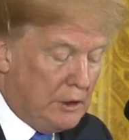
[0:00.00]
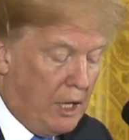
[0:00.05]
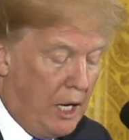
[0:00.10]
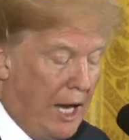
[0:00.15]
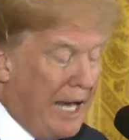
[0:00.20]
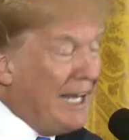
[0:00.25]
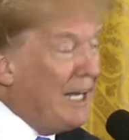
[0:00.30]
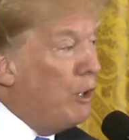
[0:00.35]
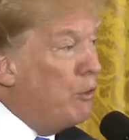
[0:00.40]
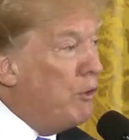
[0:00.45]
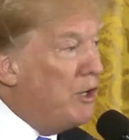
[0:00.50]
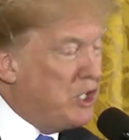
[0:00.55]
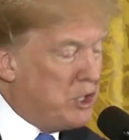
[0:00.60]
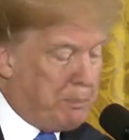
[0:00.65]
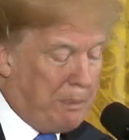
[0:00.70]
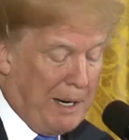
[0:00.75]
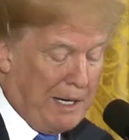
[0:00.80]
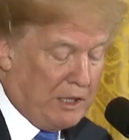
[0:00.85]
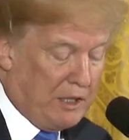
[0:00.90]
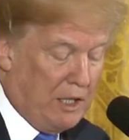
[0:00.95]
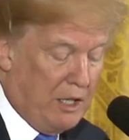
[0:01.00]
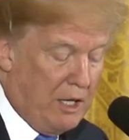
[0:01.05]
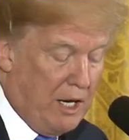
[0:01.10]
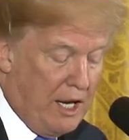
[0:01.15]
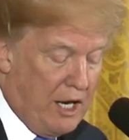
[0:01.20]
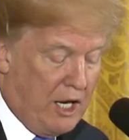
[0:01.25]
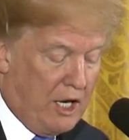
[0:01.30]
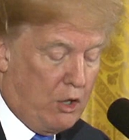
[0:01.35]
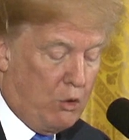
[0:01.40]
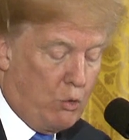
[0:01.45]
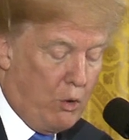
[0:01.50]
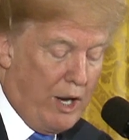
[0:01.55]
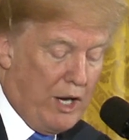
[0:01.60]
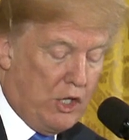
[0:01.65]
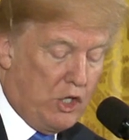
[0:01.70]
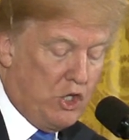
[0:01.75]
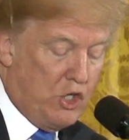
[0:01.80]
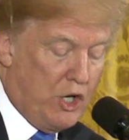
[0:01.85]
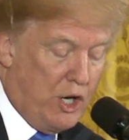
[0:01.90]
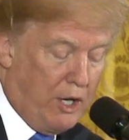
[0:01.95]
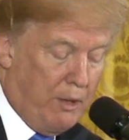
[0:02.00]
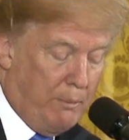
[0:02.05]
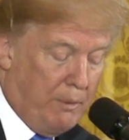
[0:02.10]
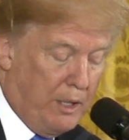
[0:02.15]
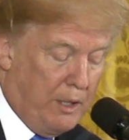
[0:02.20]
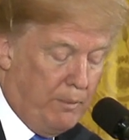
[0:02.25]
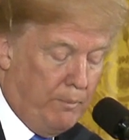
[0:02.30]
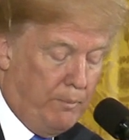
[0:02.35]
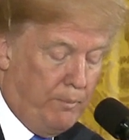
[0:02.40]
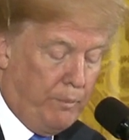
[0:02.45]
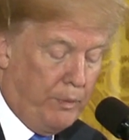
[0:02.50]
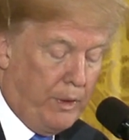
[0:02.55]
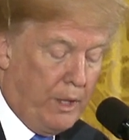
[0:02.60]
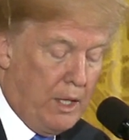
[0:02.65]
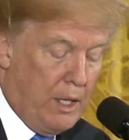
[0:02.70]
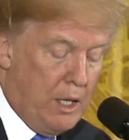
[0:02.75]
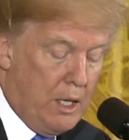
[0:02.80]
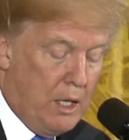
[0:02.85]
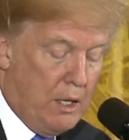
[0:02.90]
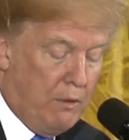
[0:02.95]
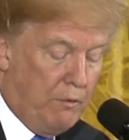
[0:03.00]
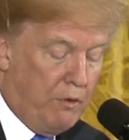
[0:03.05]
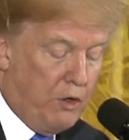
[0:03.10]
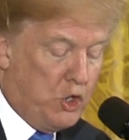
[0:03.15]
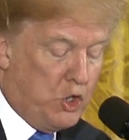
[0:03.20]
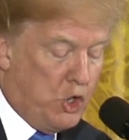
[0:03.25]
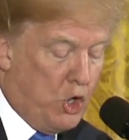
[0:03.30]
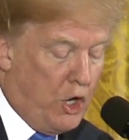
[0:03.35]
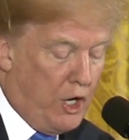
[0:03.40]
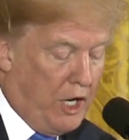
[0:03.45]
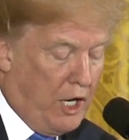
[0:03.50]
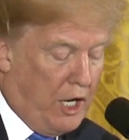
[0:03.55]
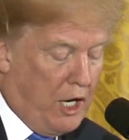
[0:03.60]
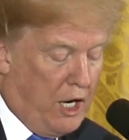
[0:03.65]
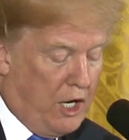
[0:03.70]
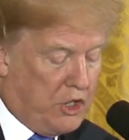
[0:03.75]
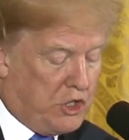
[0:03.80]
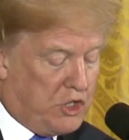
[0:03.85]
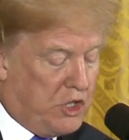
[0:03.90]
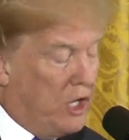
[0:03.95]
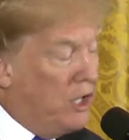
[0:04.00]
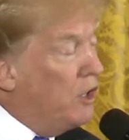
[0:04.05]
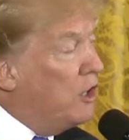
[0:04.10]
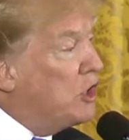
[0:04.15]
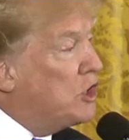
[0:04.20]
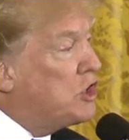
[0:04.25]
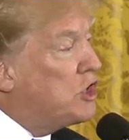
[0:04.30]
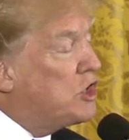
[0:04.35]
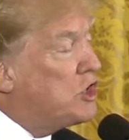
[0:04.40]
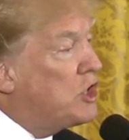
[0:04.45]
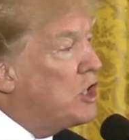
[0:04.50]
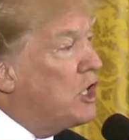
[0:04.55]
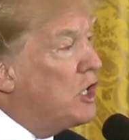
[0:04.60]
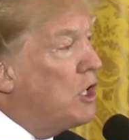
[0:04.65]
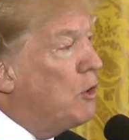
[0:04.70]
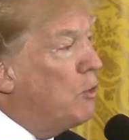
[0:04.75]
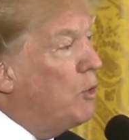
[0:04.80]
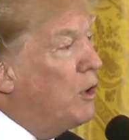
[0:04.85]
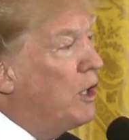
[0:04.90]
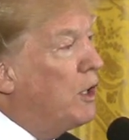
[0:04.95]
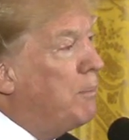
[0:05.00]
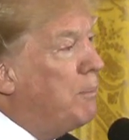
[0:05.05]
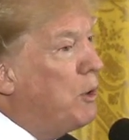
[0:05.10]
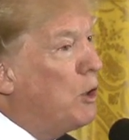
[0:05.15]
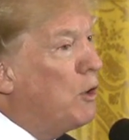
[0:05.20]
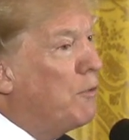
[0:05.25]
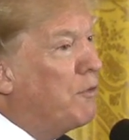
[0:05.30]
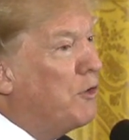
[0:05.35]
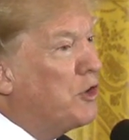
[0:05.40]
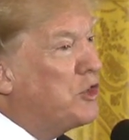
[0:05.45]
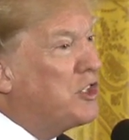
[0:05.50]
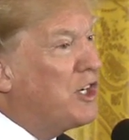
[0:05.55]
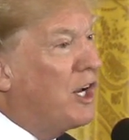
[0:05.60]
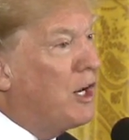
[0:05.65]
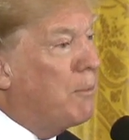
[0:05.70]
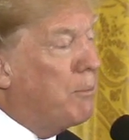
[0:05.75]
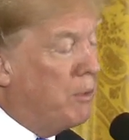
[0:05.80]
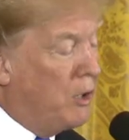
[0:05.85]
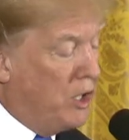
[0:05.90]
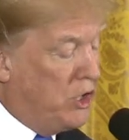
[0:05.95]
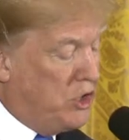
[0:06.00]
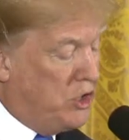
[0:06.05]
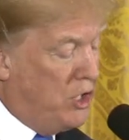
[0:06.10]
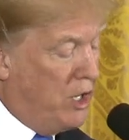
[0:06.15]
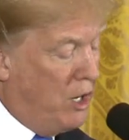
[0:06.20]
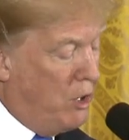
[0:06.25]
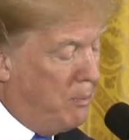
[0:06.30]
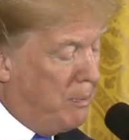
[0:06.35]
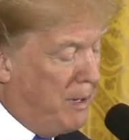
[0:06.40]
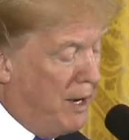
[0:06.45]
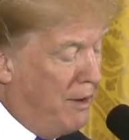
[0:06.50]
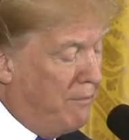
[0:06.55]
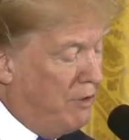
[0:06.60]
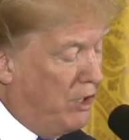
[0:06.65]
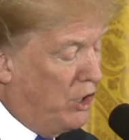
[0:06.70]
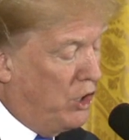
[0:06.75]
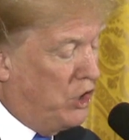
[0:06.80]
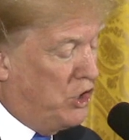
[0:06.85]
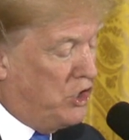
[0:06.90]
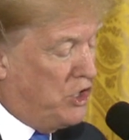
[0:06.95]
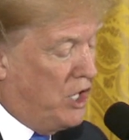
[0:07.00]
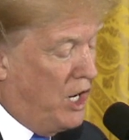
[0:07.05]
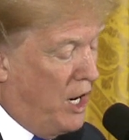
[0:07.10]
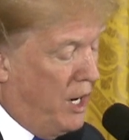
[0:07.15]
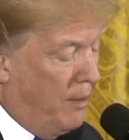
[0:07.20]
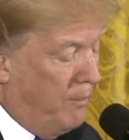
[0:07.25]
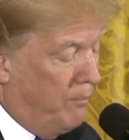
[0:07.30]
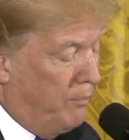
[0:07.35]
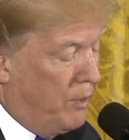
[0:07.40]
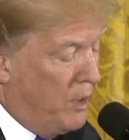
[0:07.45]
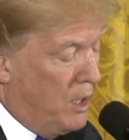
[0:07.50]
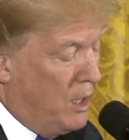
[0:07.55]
Highly respected and a great gentleman, for joining us in this really beautiful celebration. I hope you're having a good time.